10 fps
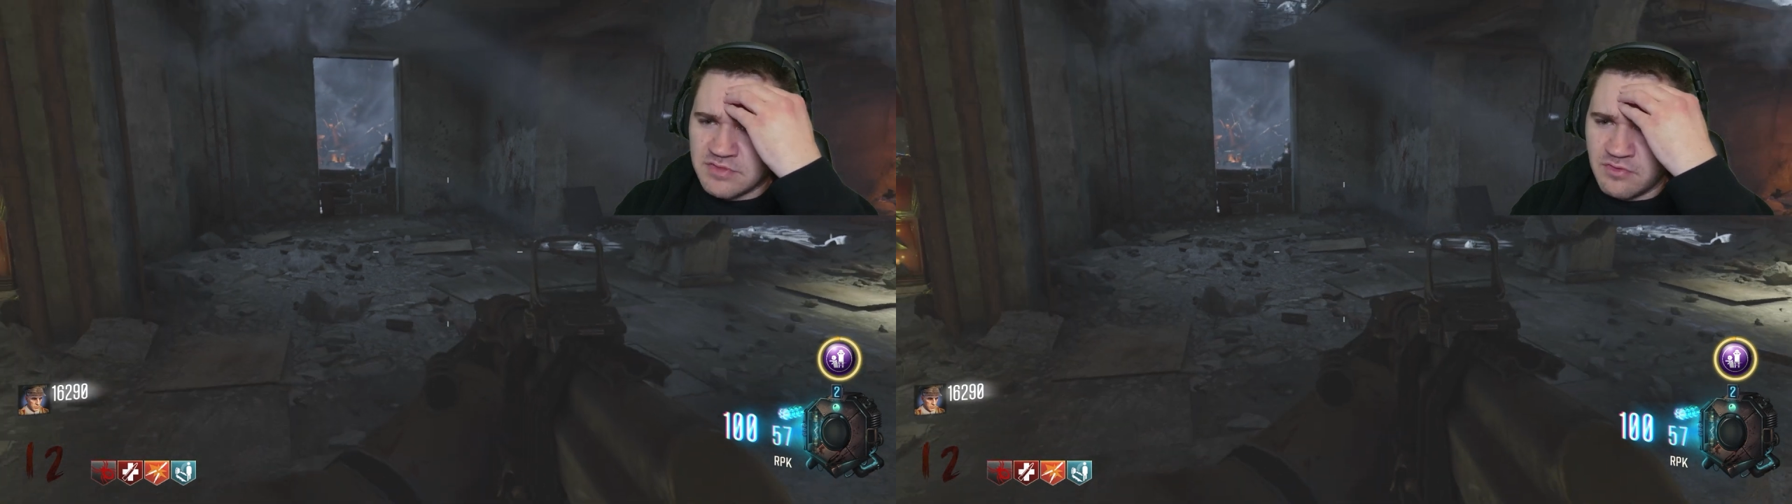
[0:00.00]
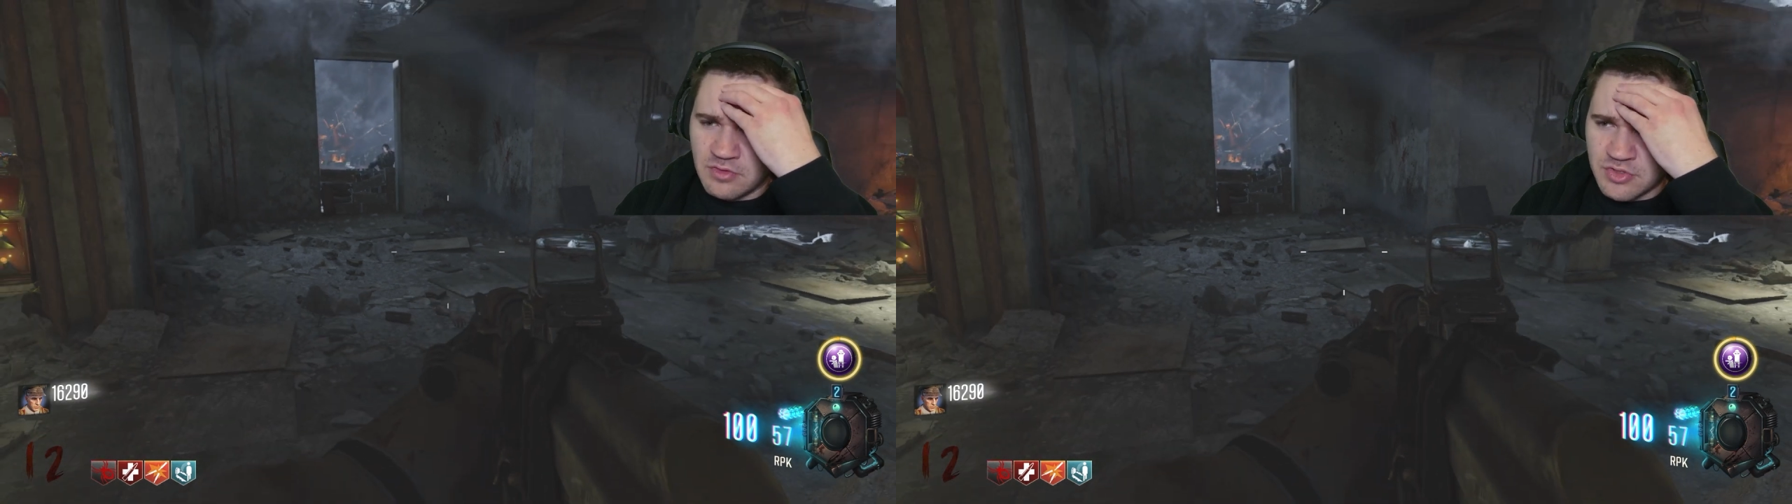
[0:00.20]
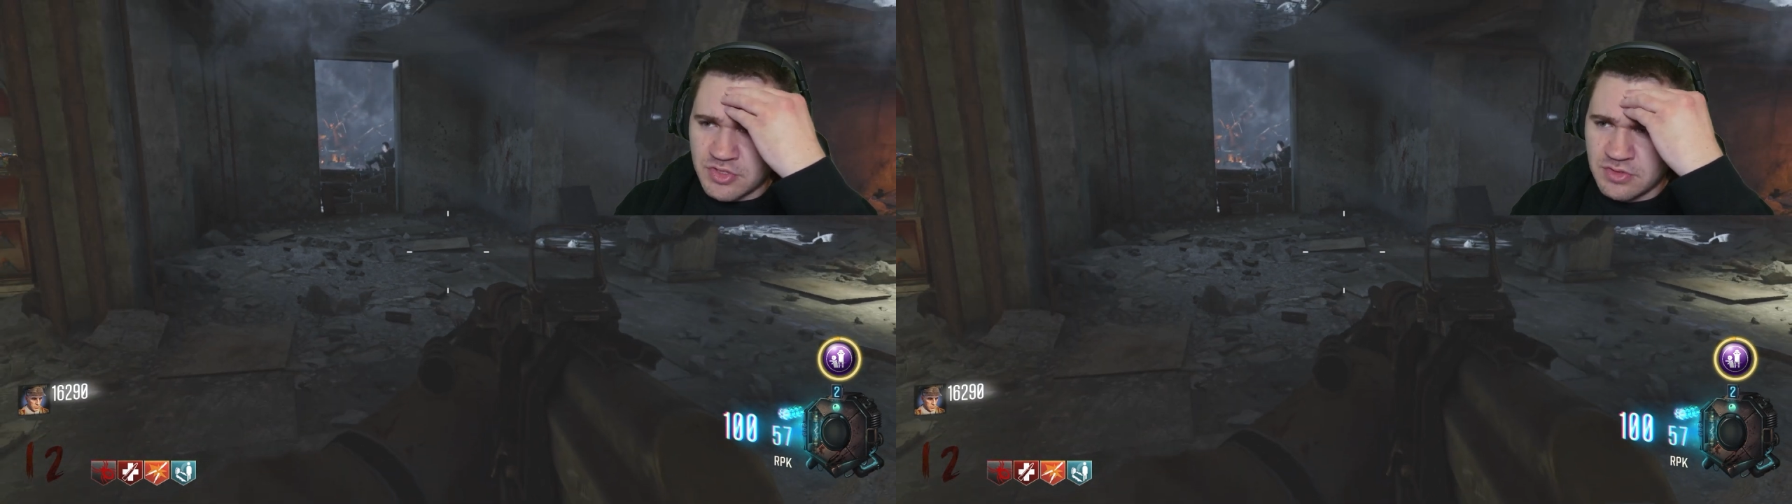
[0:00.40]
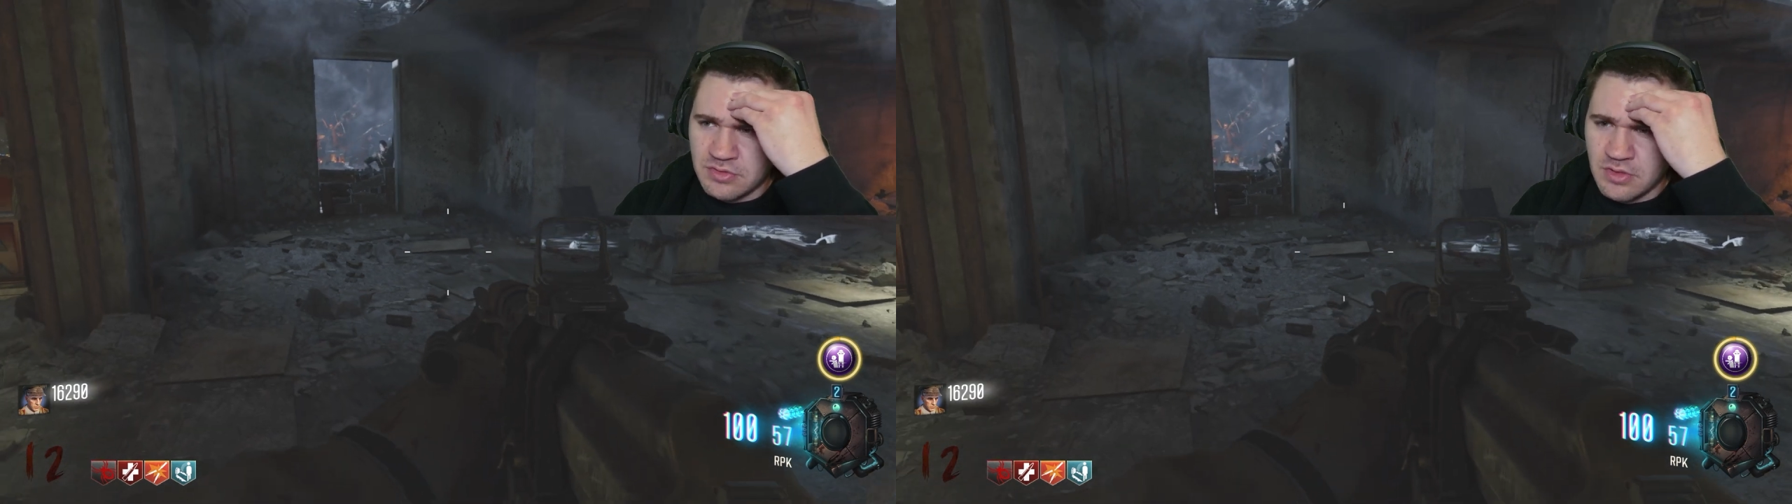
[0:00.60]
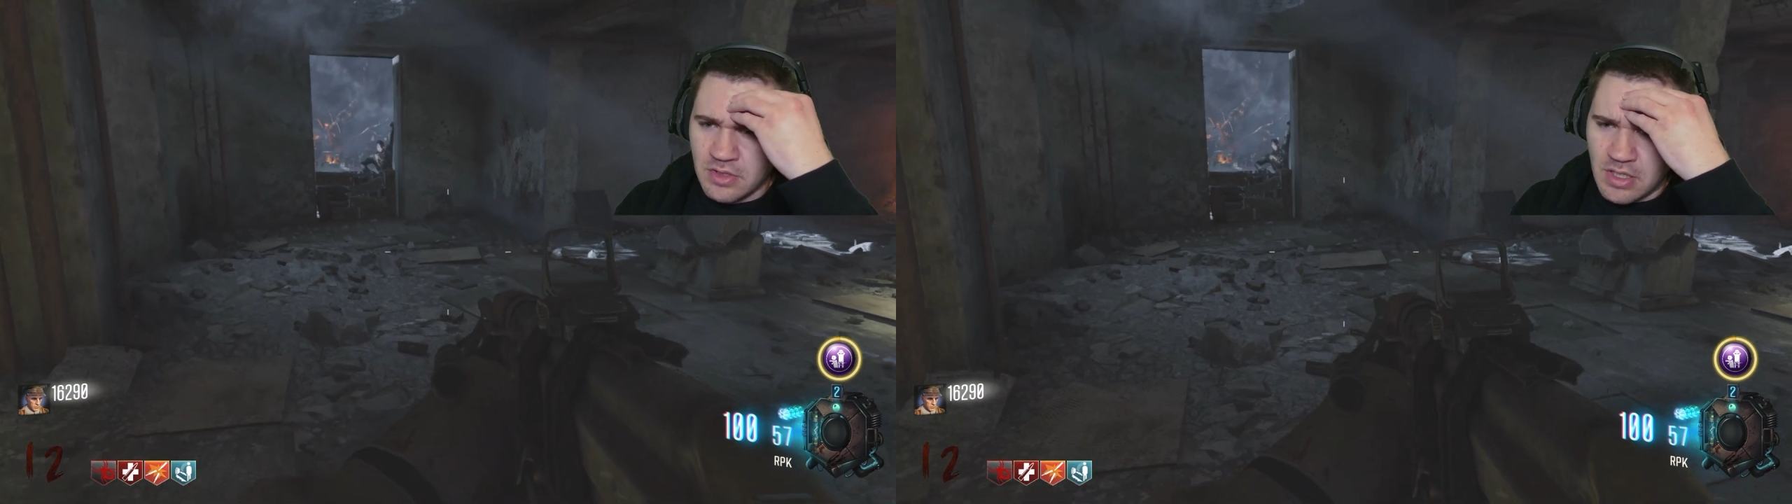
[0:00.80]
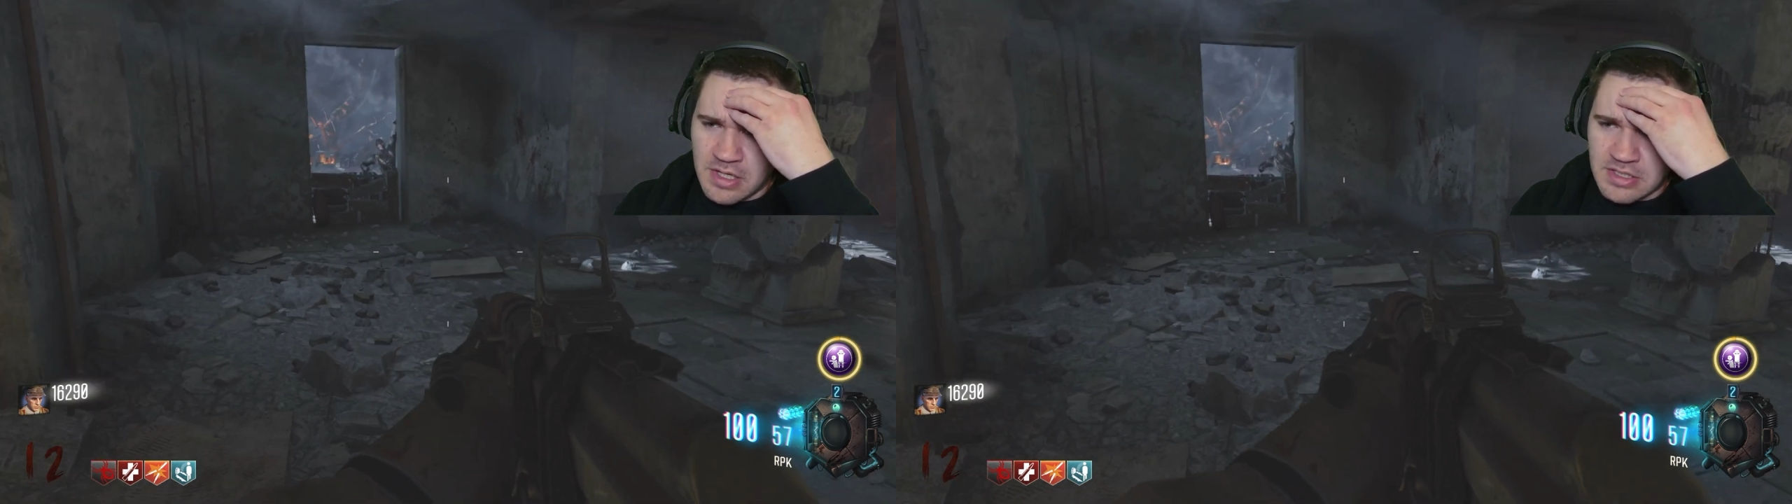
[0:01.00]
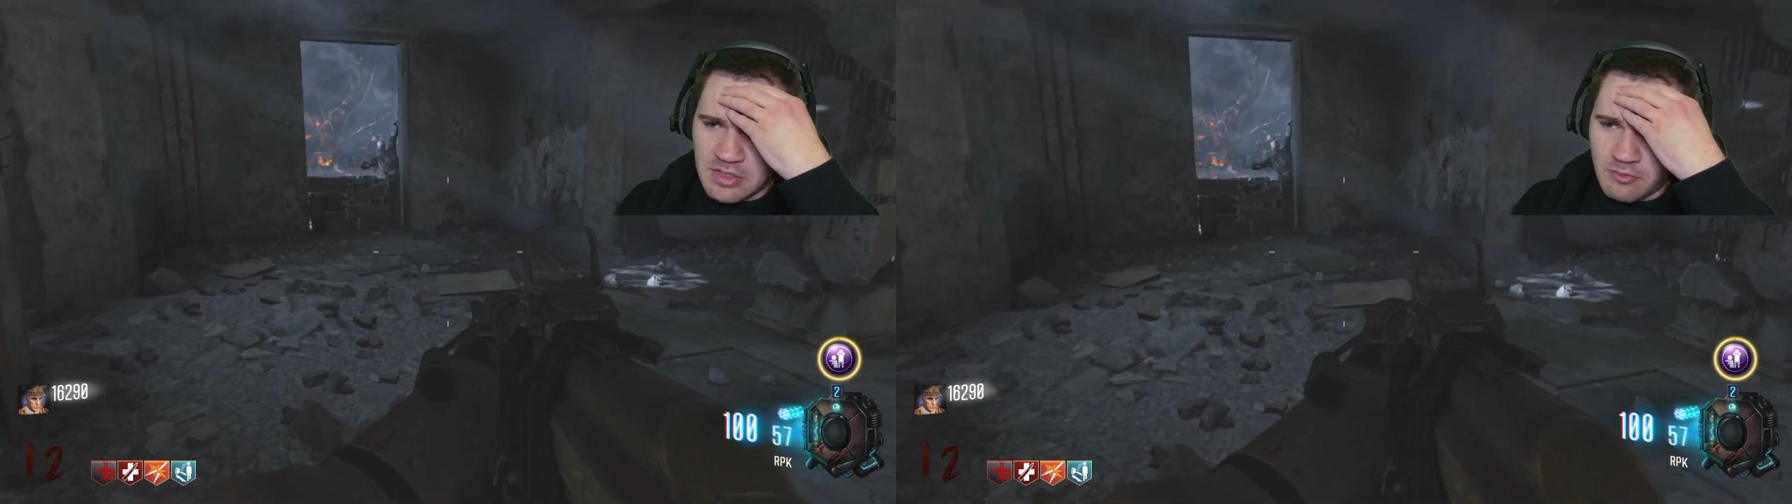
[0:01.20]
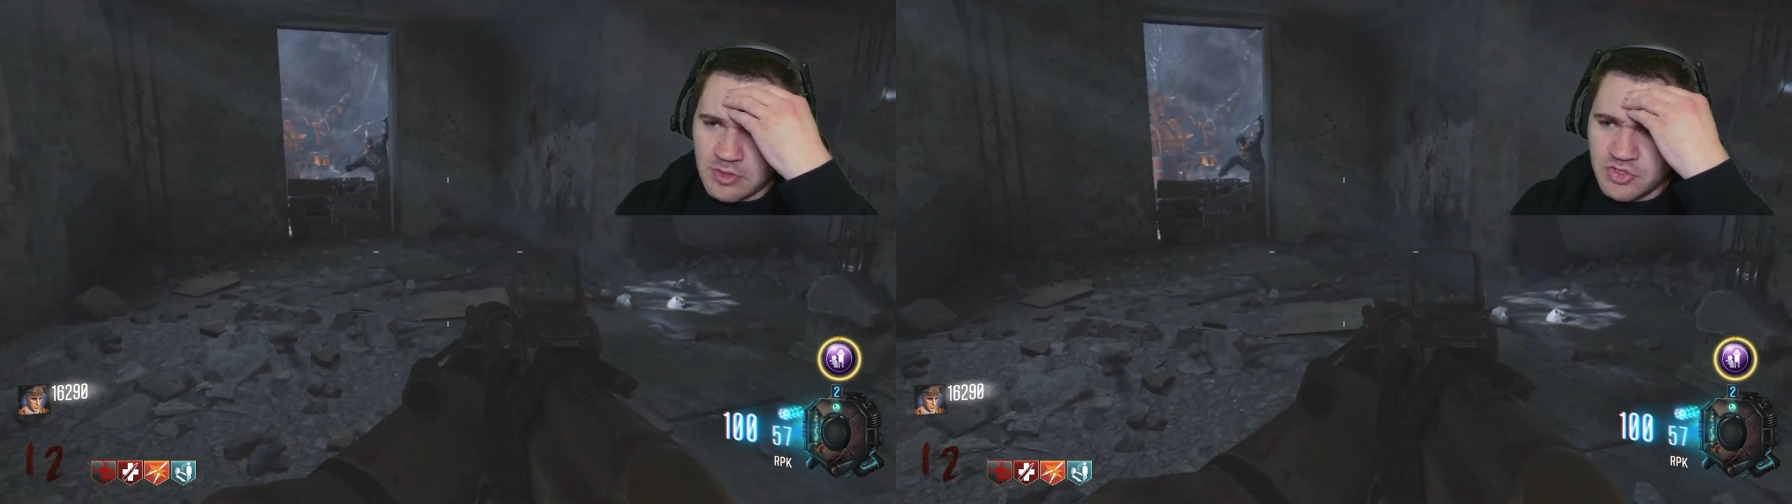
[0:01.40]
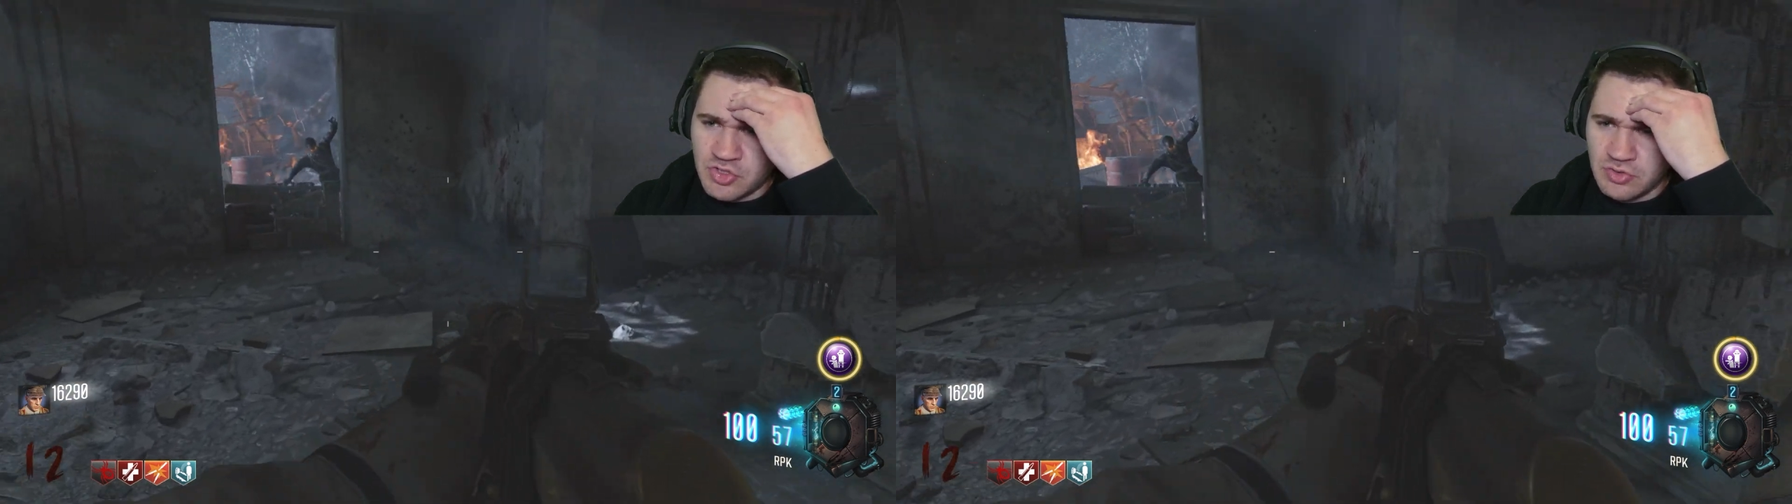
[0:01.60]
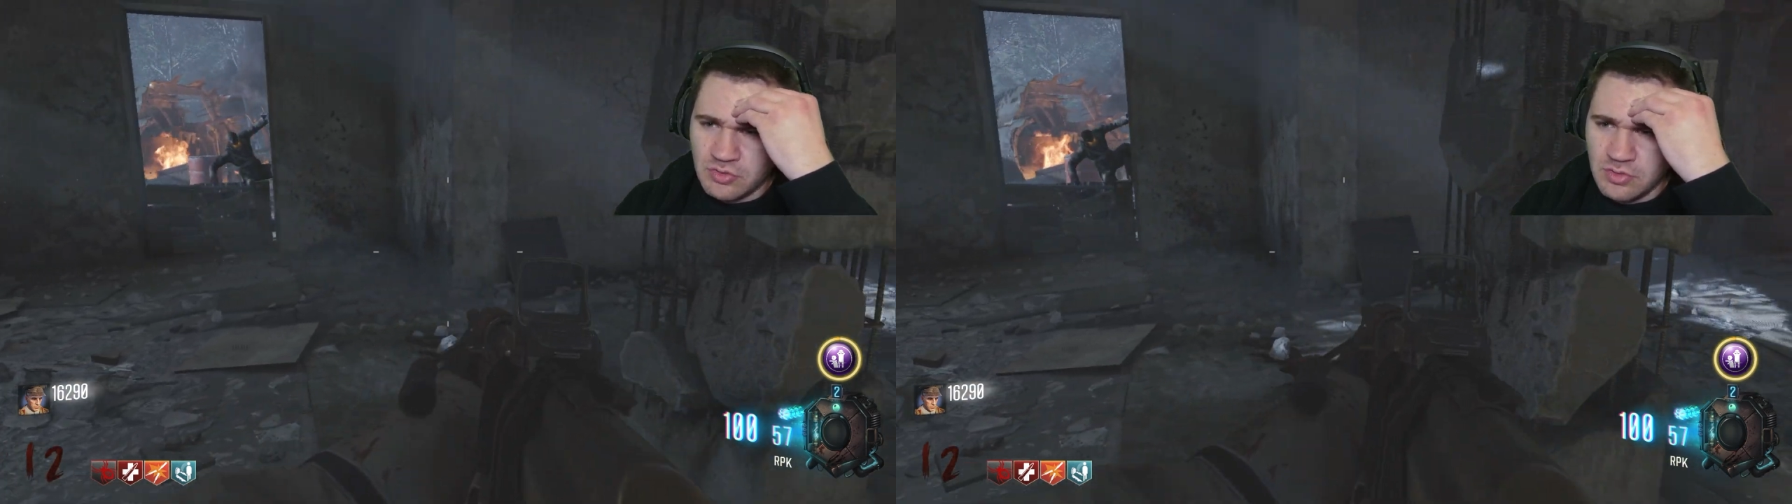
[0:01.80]
version and the
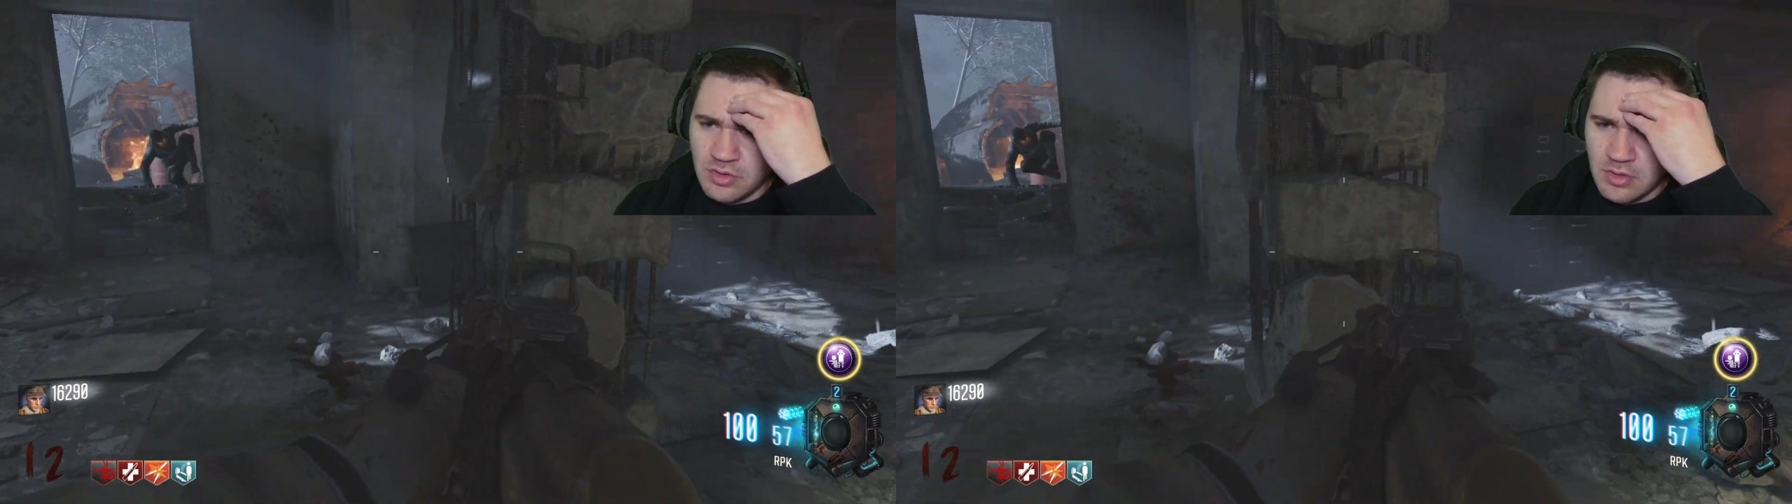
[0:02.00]
original,